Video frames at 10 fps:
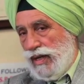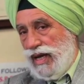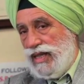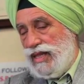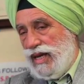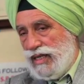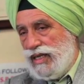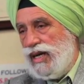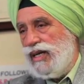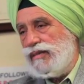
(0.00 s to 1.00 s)
At that
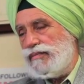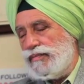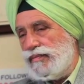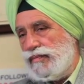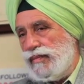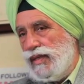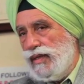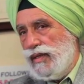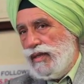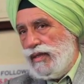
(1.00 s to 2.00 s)
time,
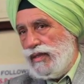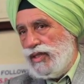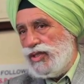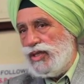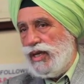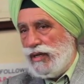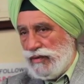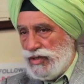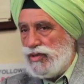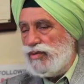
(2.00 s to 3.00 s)
the scare
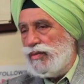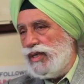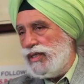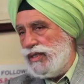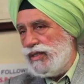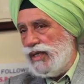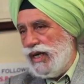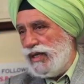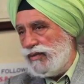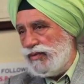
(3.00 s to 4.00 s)
was so much
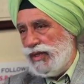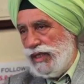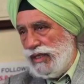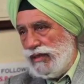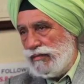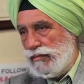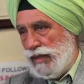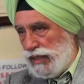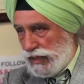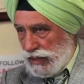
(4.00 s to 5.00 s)
that we
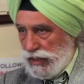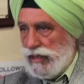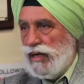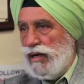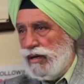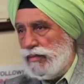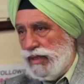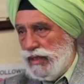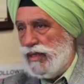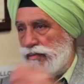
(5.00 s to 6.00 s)
bundled up,
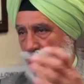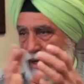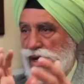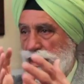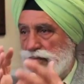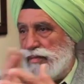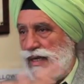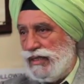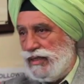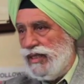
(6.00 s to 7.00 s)
bundled up our
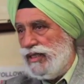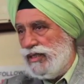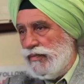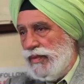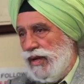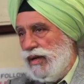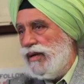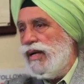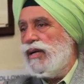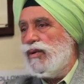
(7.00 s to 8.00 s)
important things,
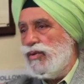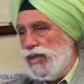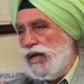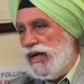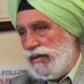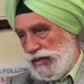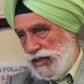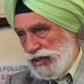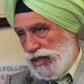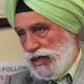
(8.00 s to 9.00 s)
let loose our
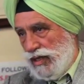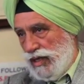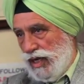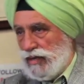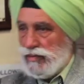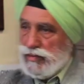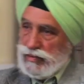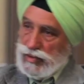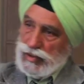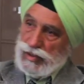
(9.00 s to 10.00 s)
animals,
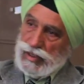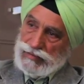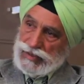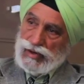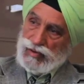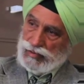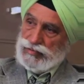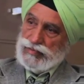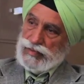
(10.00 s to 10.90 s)
and left our home.